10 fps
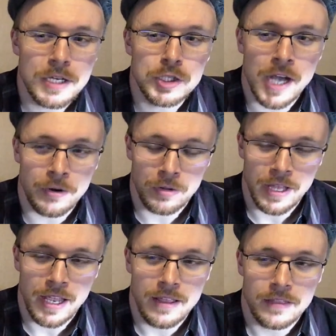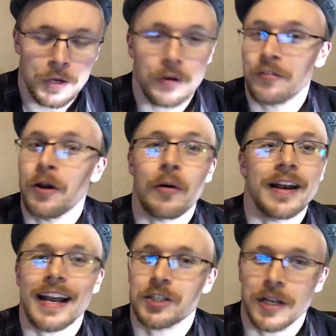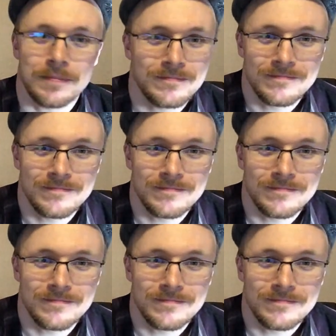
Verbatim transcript: generally, there is no connection.